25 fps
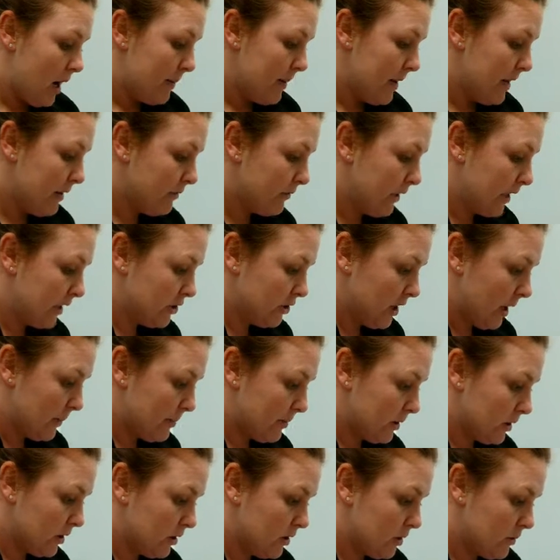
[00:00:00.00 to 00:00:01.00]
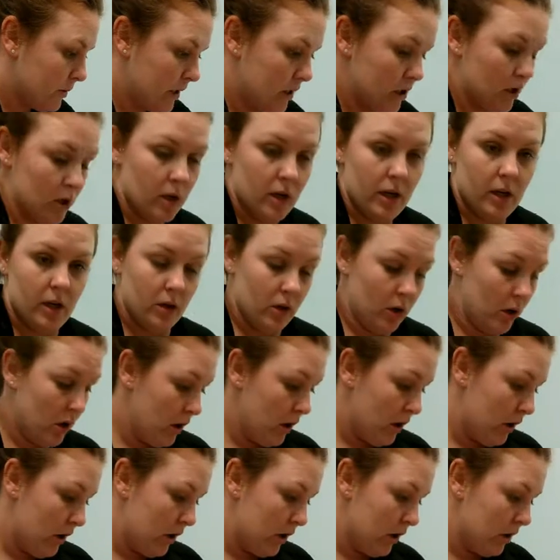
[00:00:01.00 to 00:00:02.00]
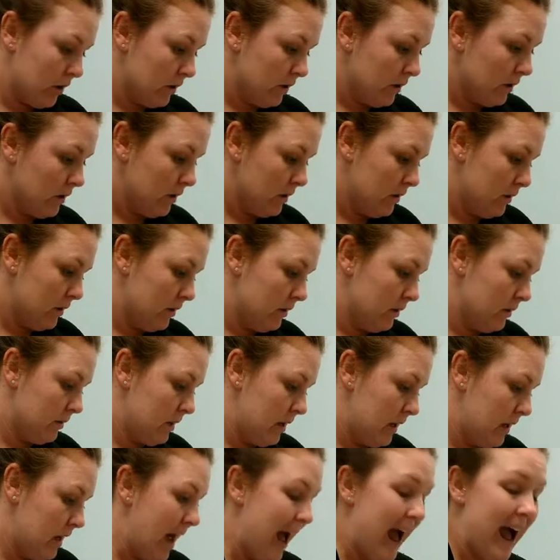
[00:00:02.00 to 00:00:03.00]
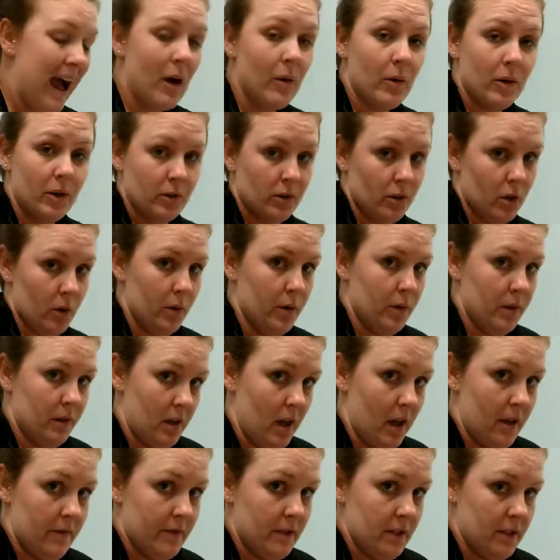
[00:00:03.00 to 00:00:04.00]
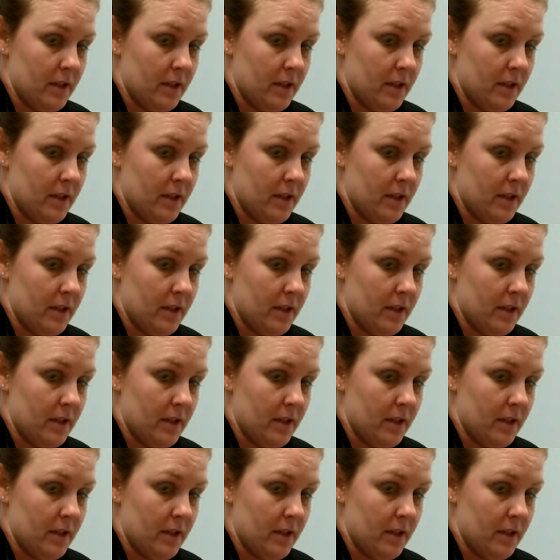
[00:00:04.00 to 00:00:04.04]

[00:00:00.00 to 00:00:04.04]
In Raindrop, we're going to do it in our lower left.